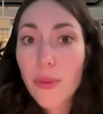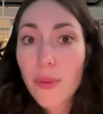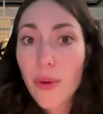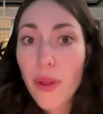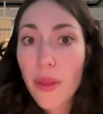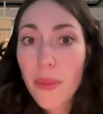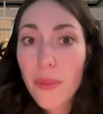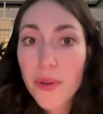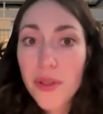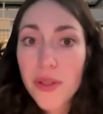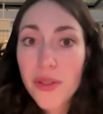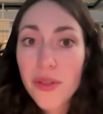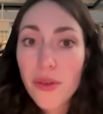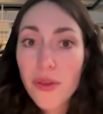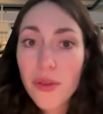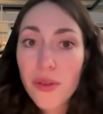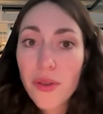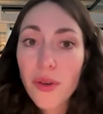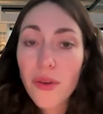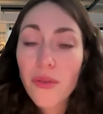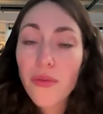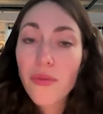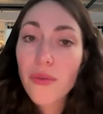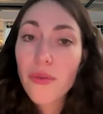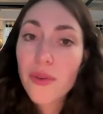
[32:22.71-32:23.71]
with
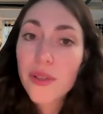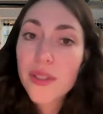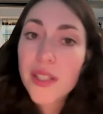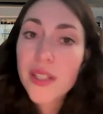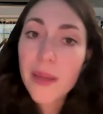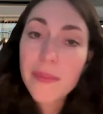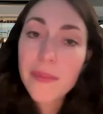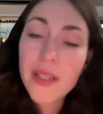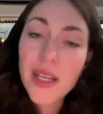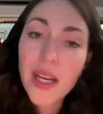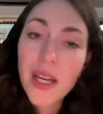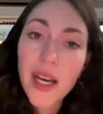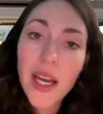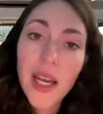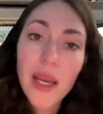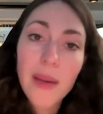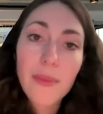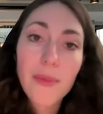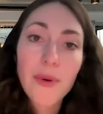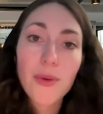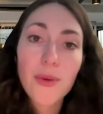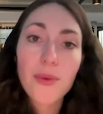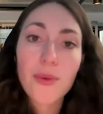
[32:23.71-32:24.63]
Personio for some time,